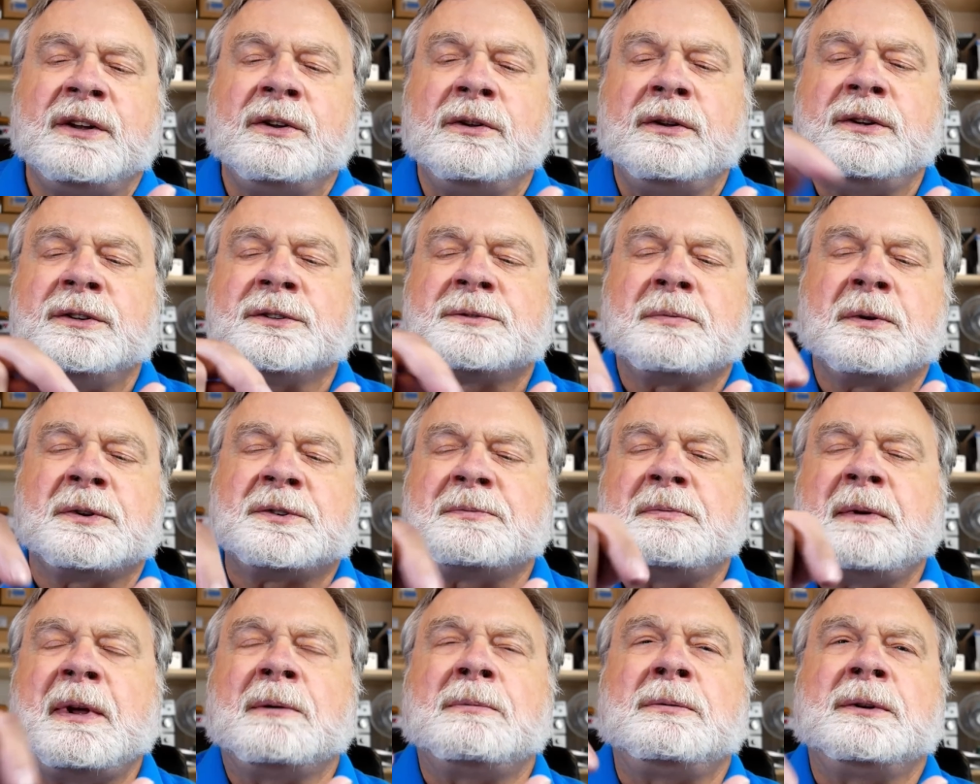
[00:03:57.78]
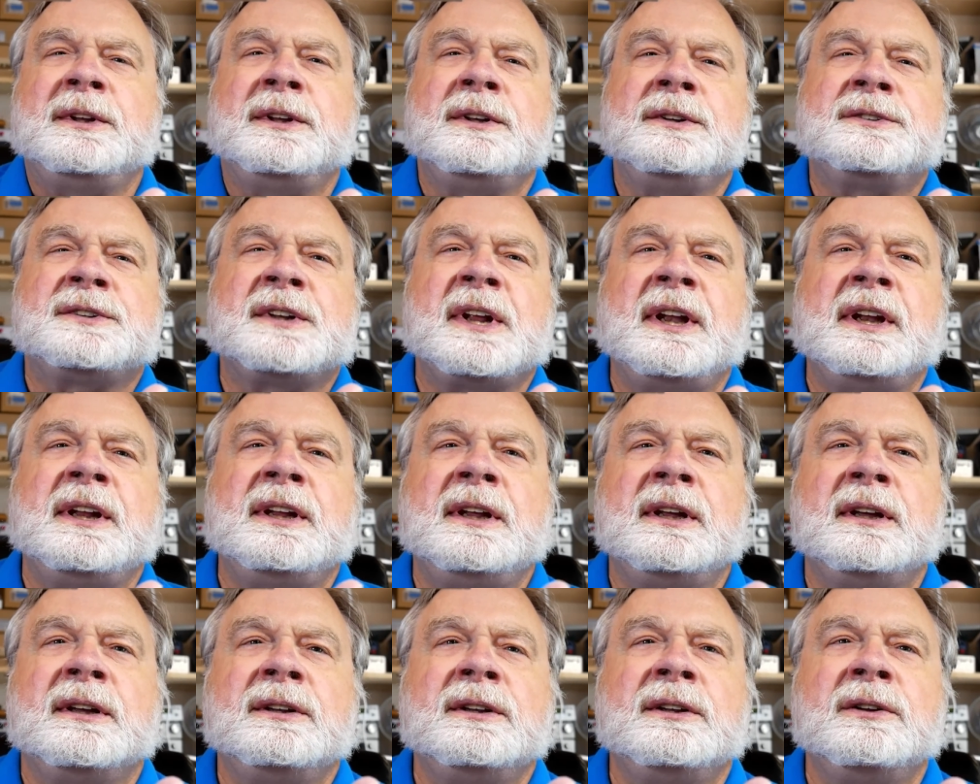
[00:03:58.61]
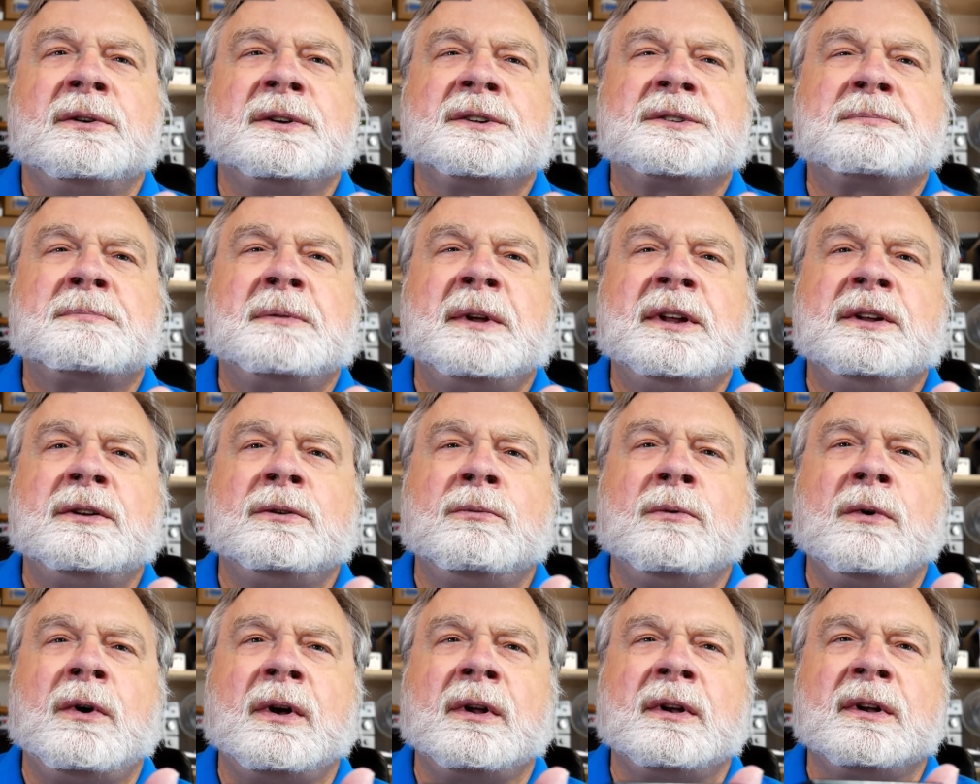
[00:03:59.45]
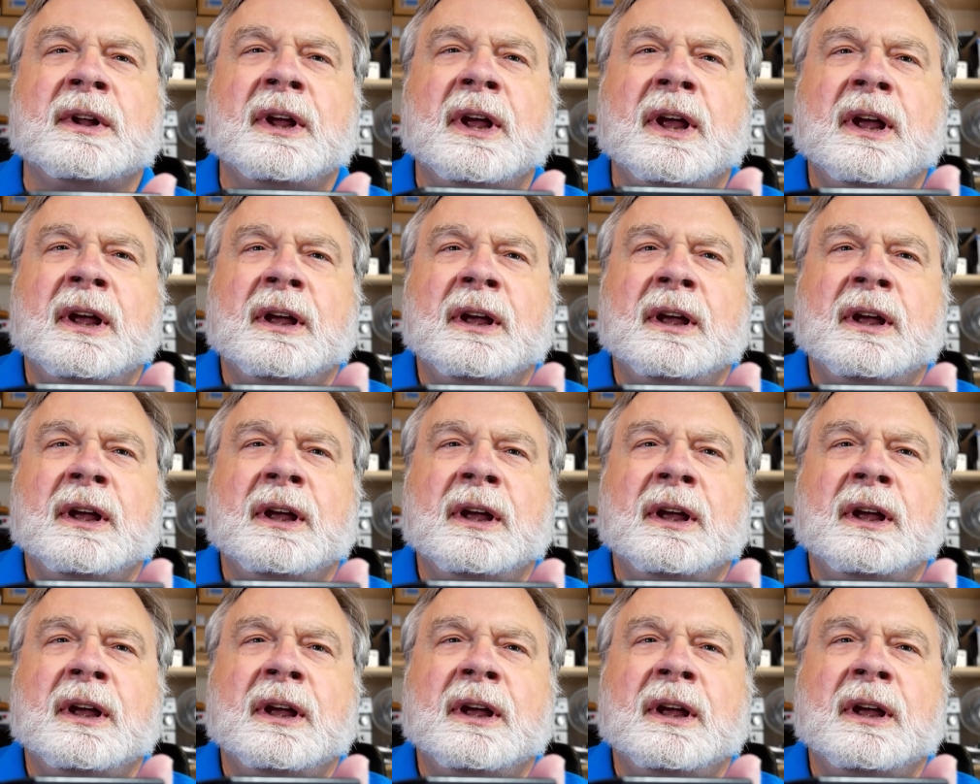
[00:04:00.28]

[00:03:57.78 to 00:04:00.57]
know you're supposed to be able to use any USB you want,